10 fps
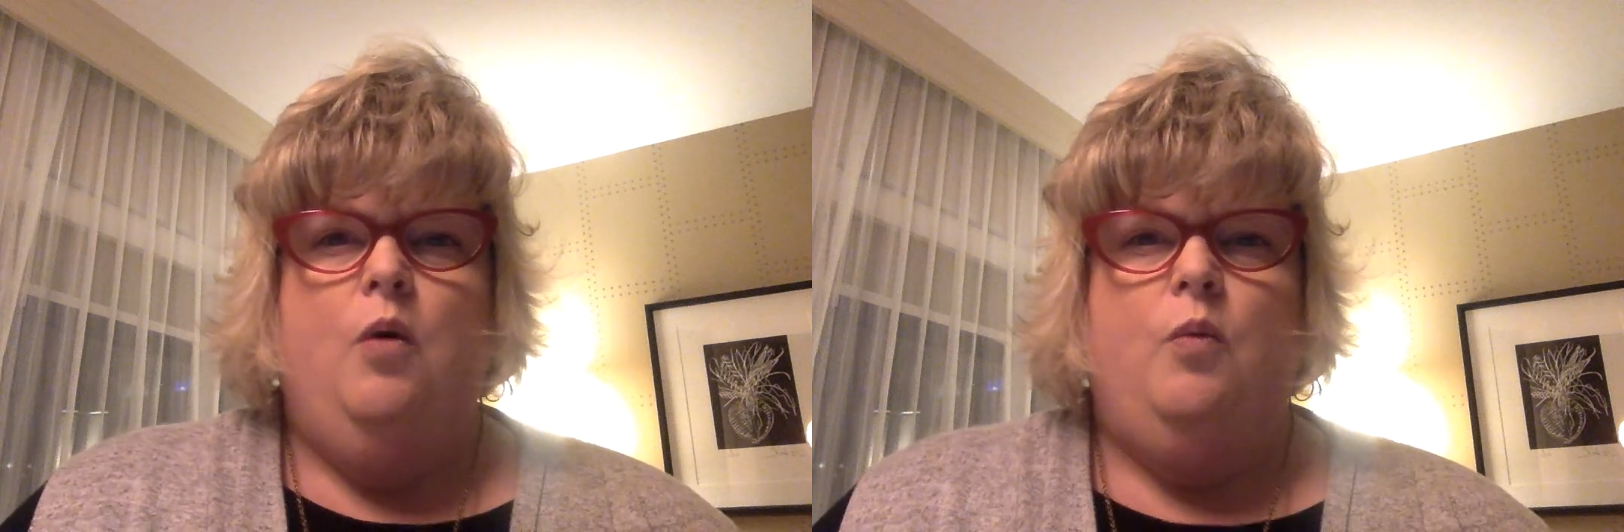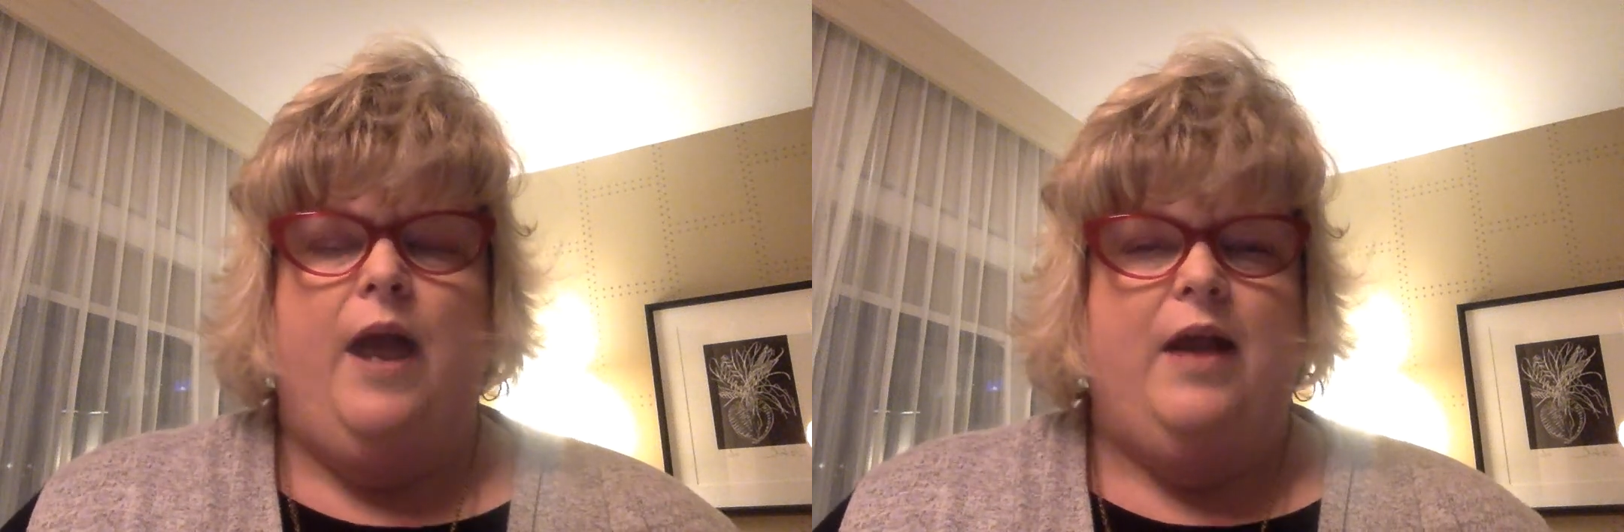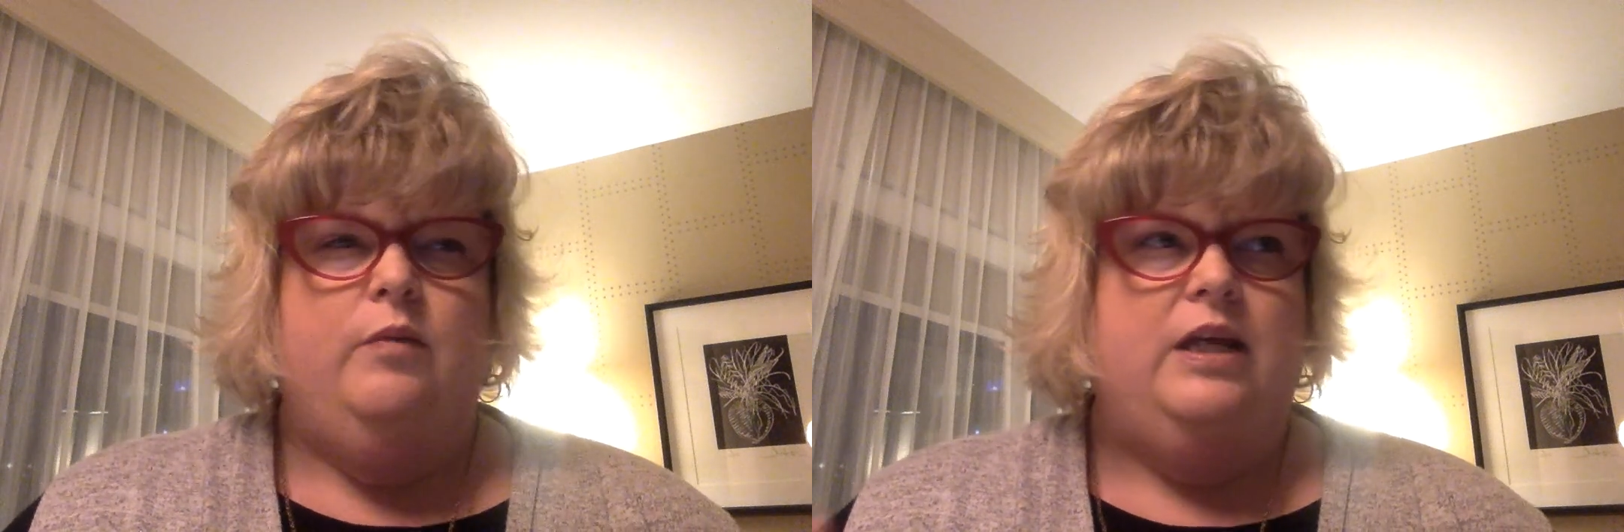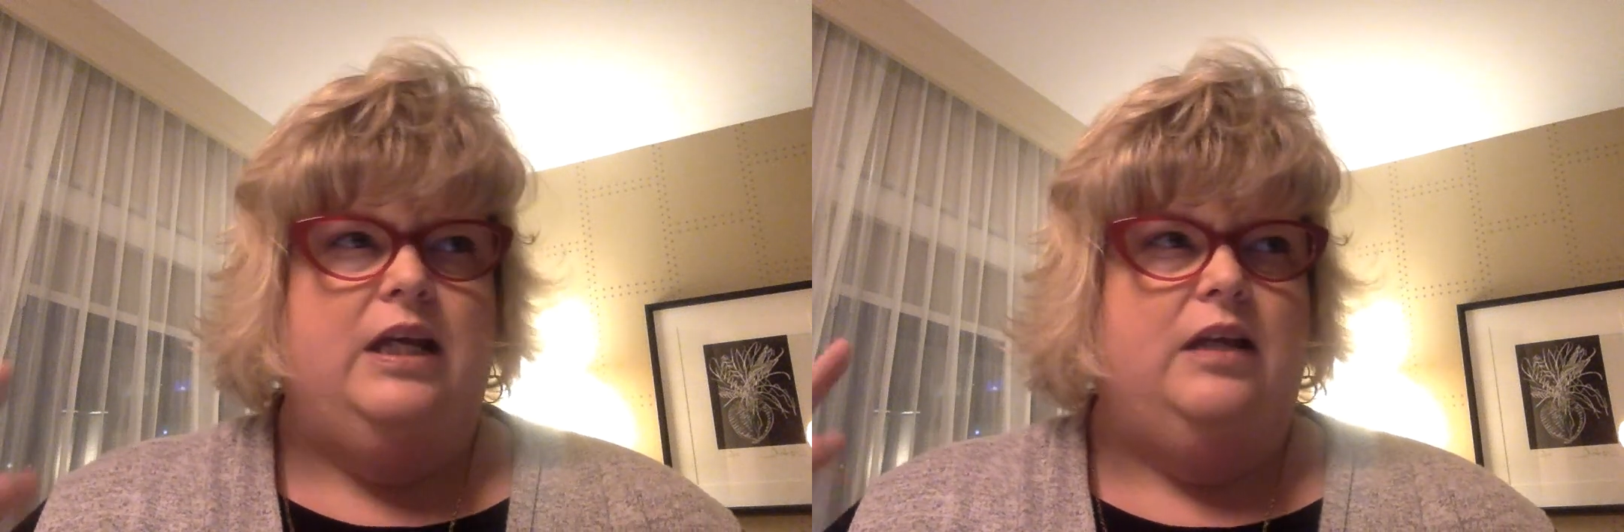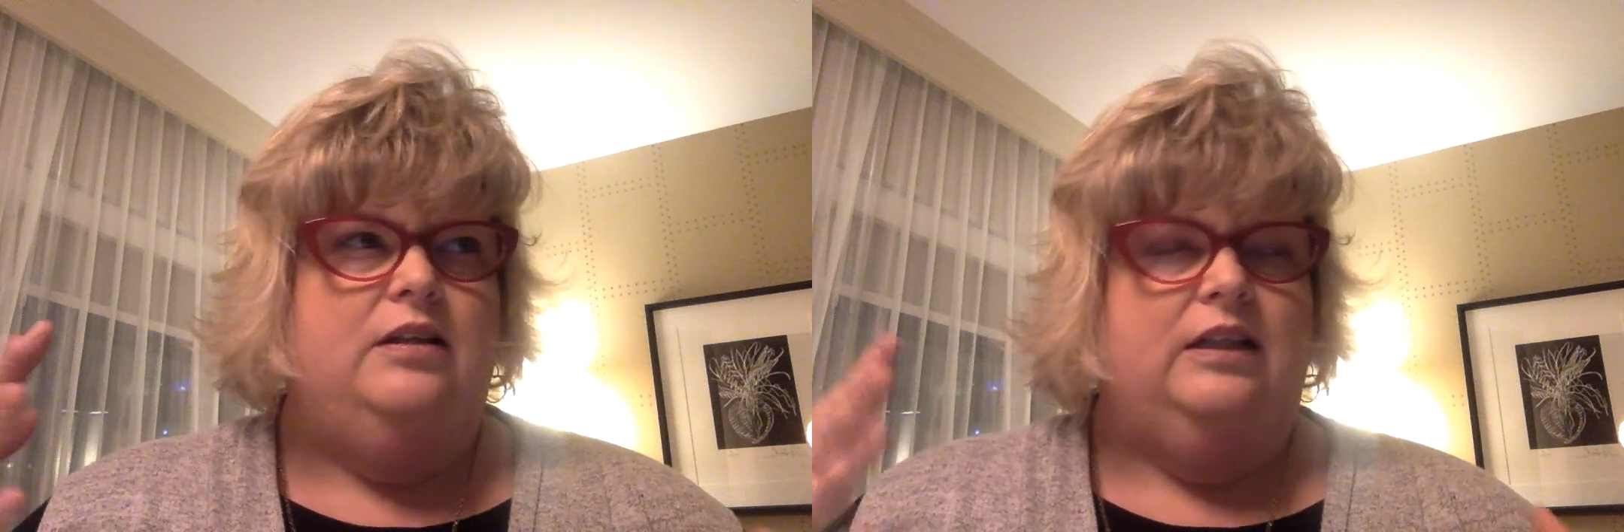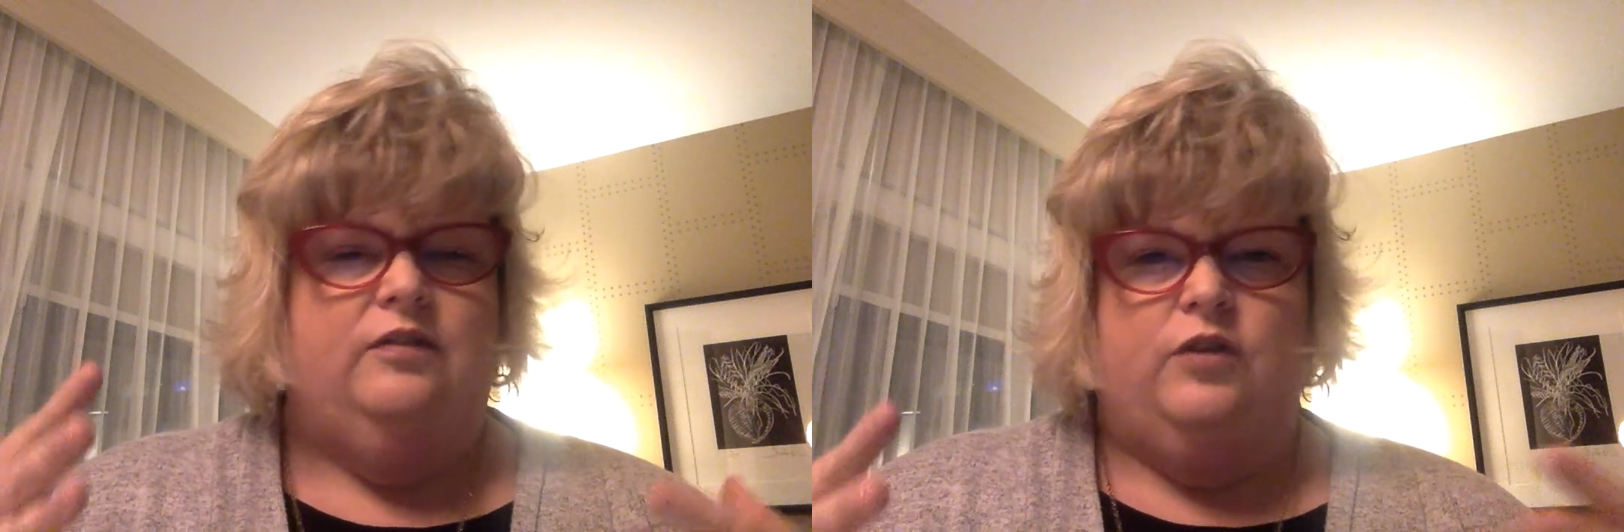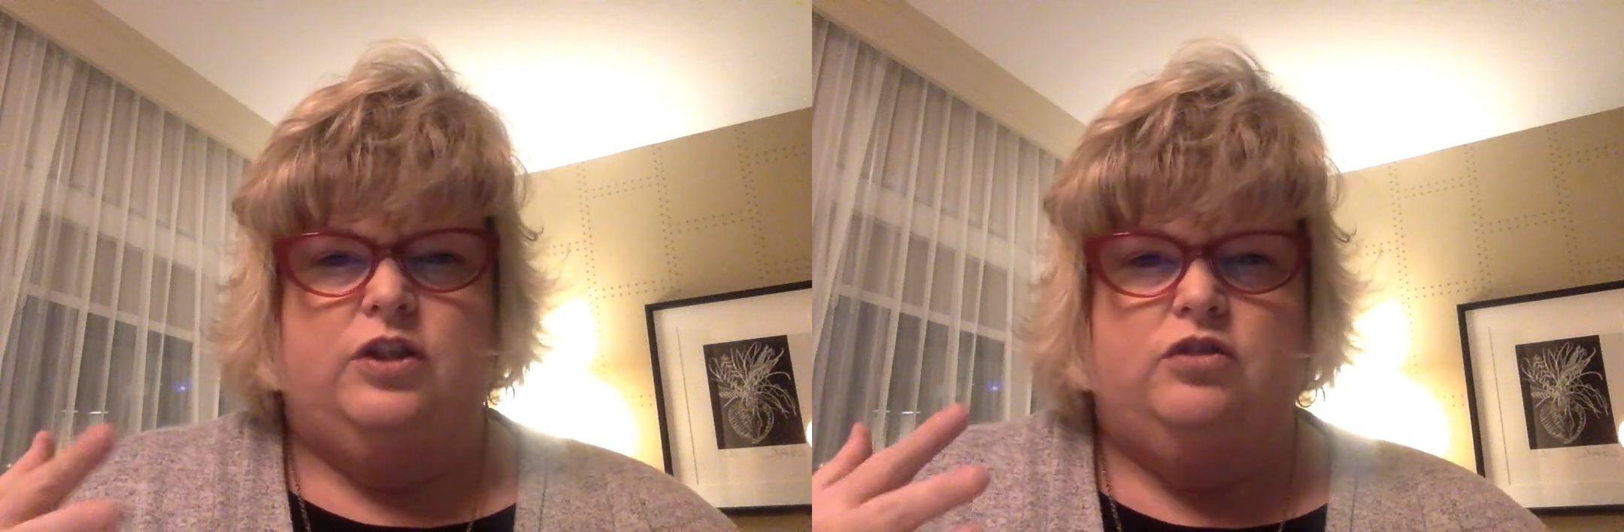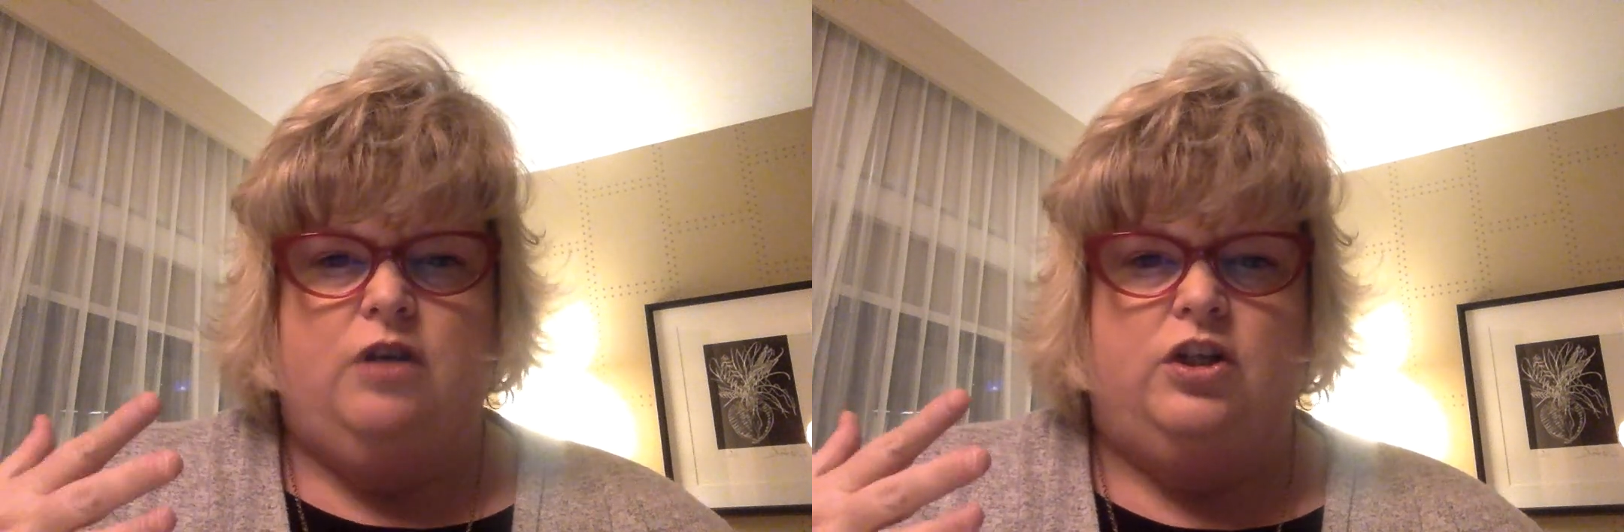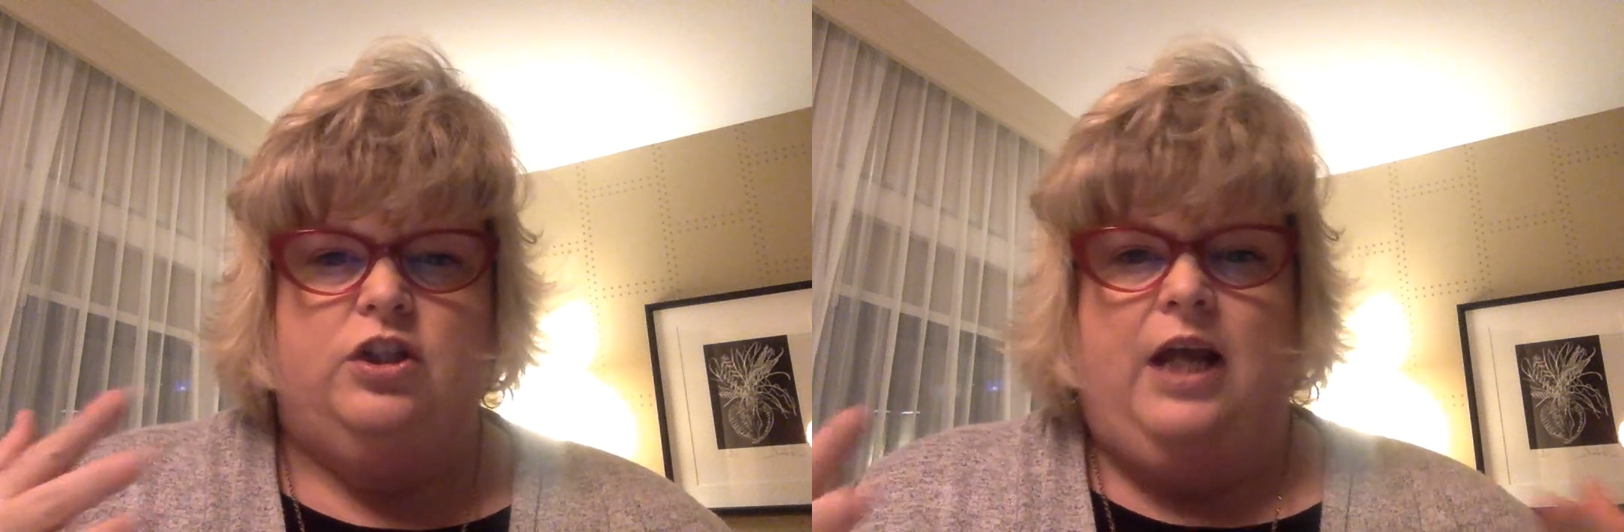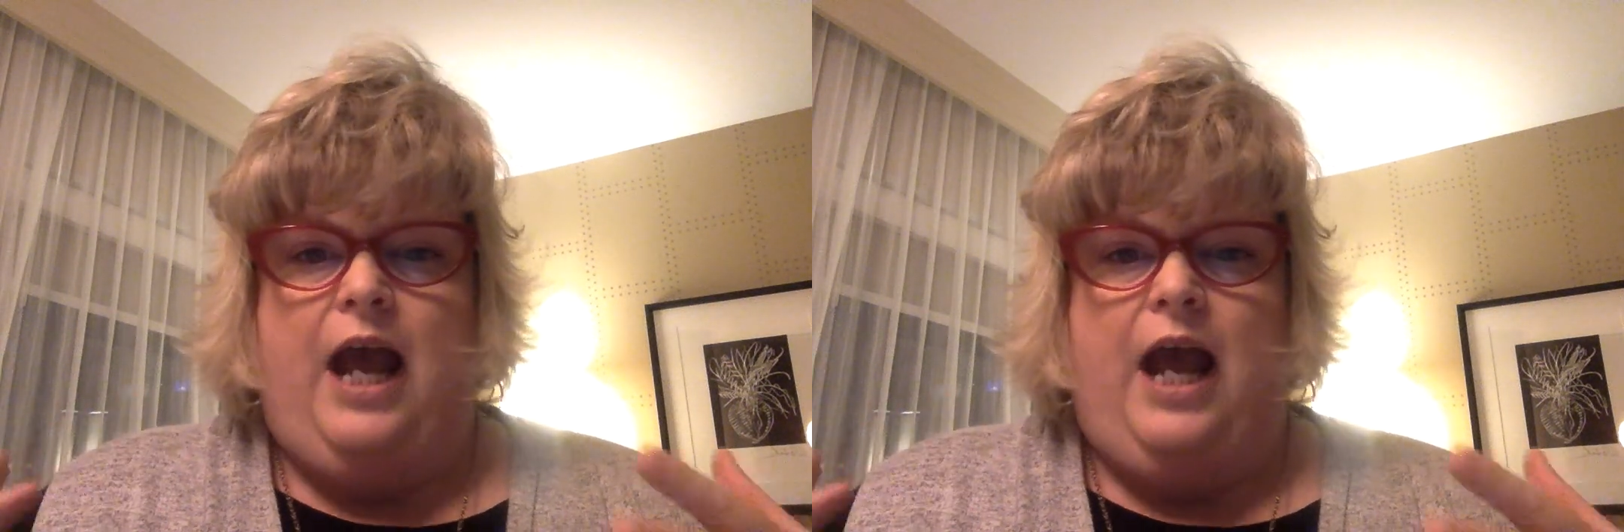way we deliver instruction,